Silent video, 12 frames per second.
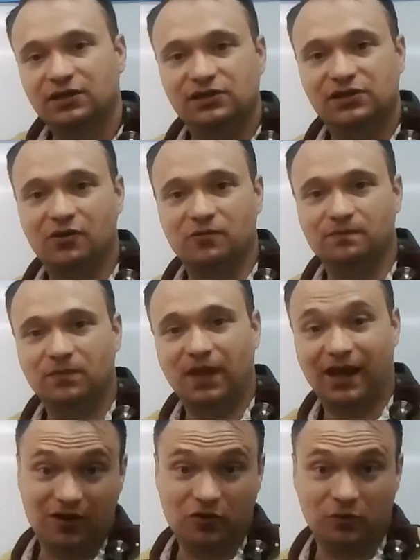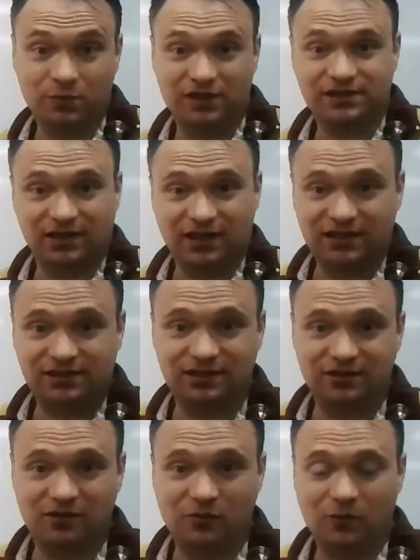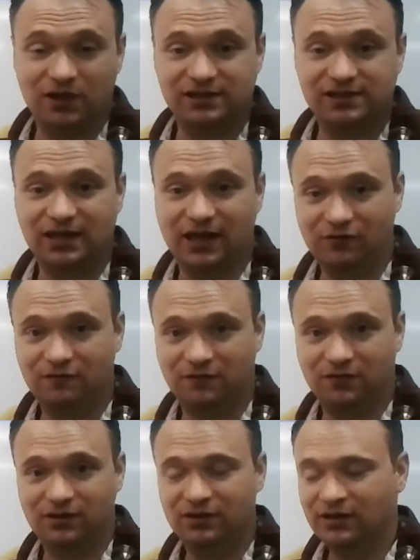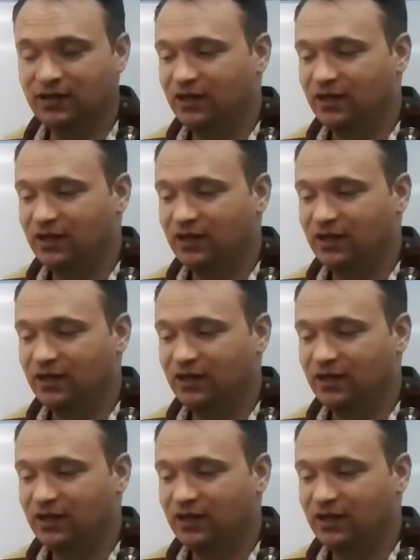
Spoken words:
So I hope this lesson was helpful.